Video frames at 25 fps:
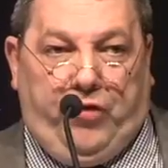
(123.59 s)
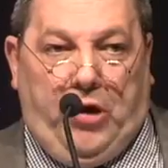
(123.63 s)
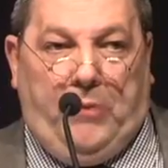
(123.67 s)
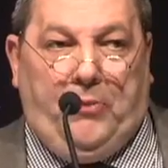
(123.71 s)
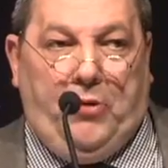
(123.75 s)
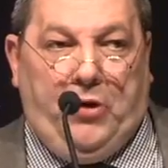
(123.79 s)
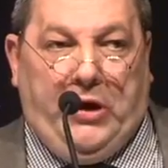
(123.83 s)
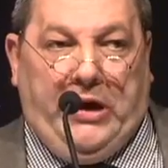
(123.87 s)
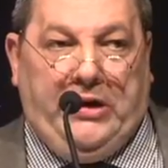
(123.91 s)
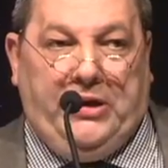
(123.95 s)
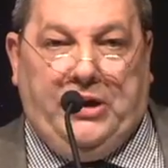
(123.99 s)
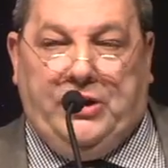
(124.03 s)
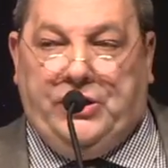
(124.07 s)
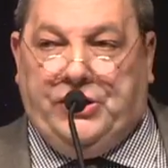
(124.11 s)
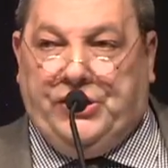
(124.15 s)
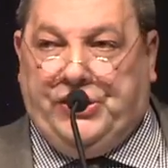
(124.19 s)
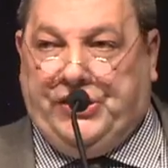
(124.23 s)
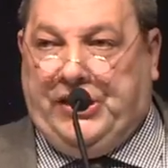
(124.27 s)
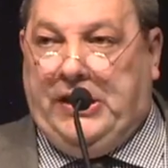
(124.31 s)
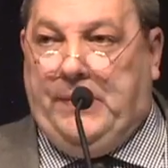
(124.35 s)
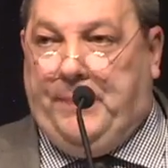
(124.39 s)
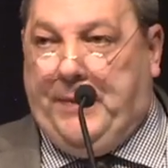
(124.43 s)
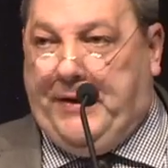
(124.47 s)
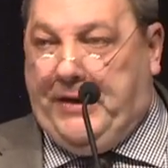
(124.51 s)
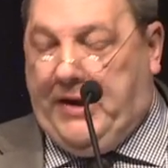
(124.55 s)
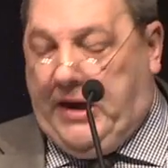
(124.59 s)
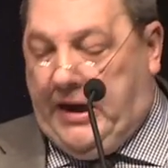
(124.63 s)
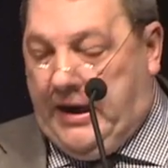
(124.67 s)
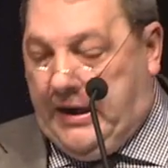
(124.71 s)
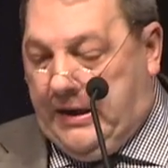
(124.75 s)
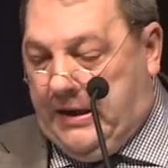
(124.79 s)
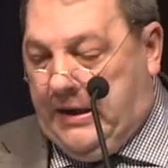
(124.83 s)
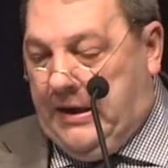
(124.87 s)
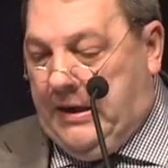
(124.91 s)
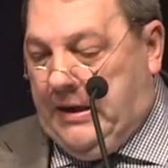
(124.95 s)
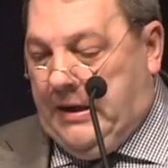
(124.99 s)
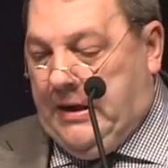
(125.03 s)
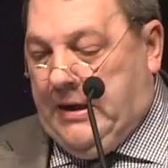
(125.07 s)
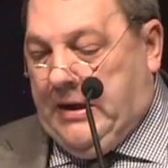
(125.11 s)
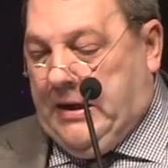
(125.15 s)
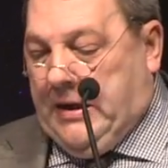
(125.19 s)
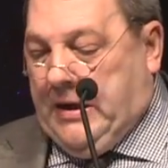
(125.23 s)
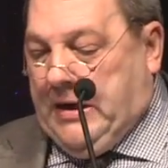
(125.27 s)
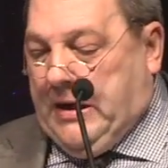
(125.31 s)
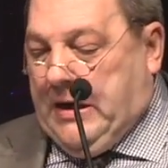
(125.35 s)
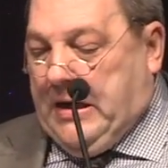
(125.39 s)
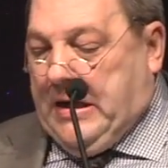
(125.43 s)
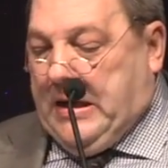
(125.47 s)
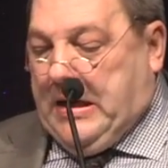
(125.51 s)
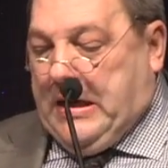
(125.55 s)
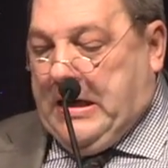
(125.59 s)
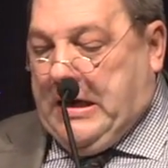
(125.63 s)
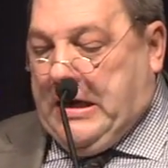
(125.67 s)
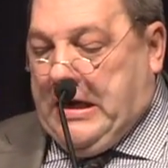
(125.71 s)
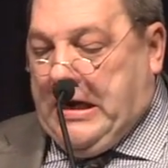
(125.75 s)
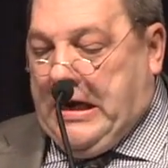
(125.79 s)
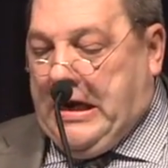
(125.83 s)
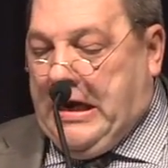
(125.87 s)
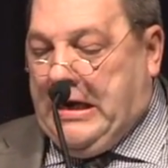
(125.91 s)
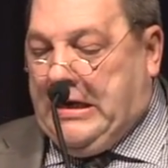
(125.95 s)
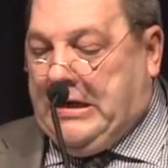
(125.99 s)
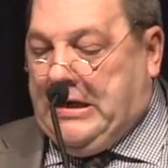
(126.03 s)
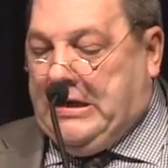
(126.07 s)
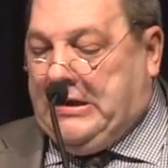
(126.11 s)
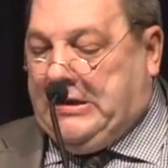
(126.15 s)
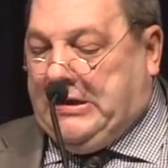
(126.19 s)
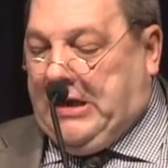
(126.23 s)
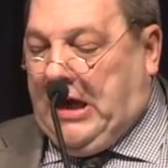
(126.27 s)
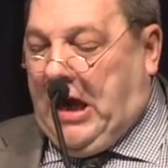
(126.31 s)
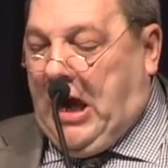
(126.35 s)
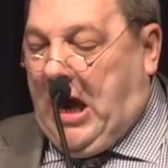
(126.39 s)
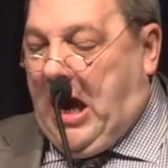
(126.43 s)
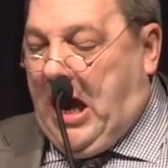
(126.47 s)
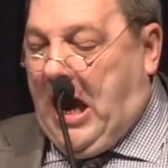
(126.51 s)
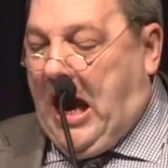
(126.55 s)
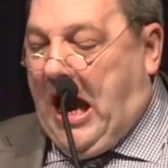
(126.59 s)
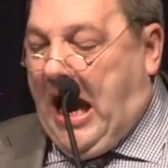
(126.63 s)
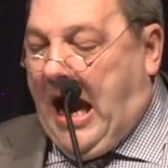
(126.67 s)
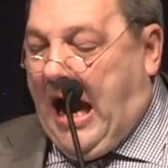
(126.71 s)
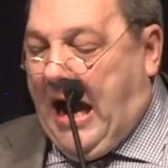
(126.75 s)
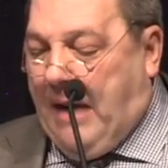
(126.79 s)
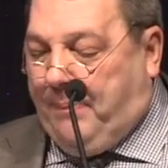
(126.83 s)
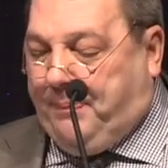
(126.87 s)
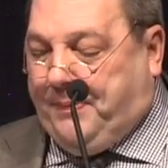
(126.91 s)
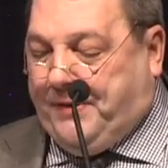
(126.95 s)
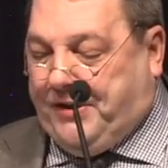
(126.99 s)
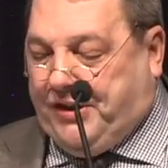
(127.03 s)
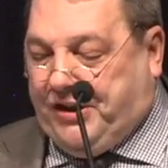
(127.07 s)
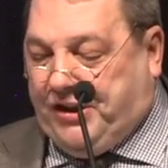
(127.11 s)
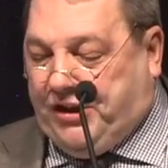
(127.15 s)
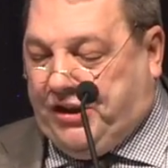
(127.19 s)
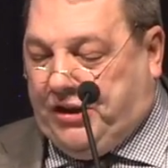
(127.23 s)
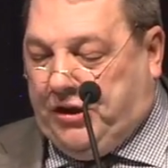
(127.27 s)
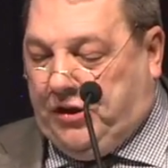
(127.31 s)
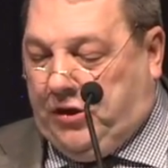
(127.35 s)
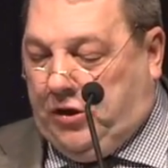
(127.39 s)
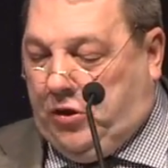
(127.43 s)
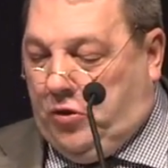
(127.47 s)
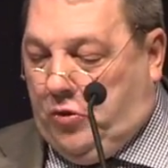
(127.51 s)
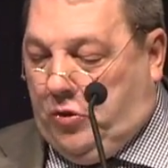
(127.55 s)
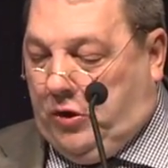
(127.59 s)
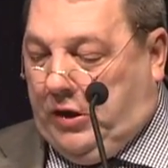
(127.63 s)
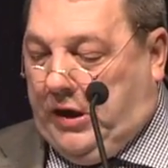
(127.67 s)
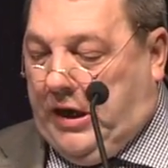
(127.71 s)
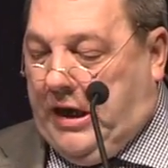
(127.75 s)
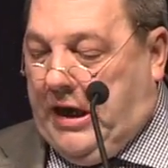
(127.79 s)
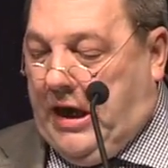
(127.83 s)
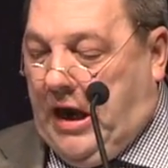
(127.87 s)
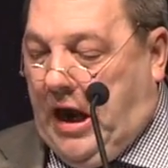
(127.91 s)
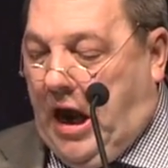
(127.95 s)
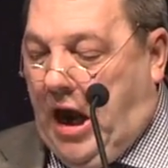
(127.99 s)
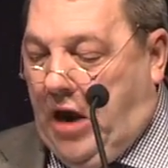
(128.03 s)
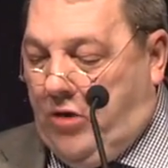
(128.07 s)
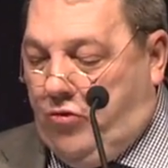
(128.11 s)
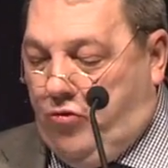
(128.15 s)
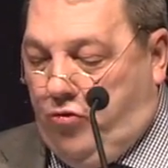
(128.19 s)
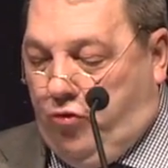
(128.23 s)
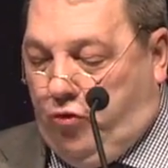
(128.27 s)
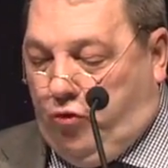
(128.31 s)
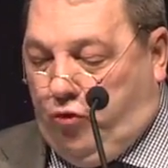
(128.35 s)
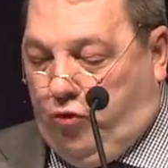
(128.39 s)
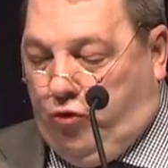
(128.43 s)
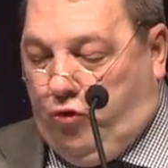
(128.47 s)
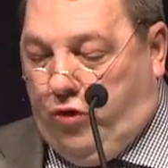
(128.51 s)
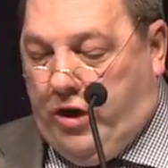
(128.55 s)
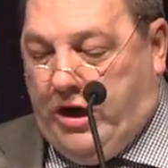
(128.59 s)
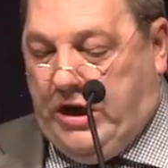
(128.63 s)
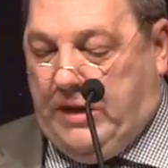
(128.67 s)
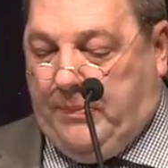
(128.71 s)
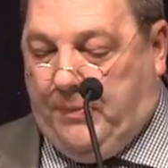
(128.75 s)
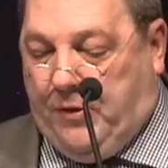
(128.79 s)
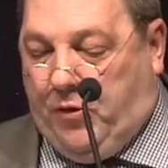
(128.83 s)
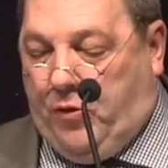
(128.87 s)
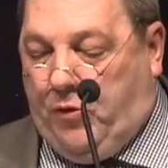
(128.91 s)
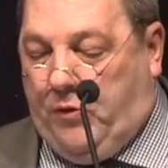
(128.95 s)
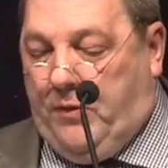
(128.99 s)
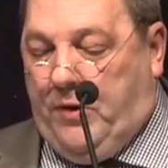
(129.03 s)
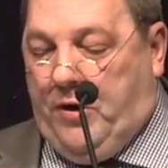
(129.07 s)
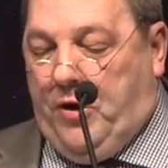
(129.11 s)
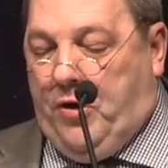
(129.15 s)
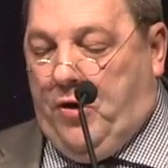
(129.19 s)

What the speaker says: trouble getting to sleep at night. It is absolutely unreadable,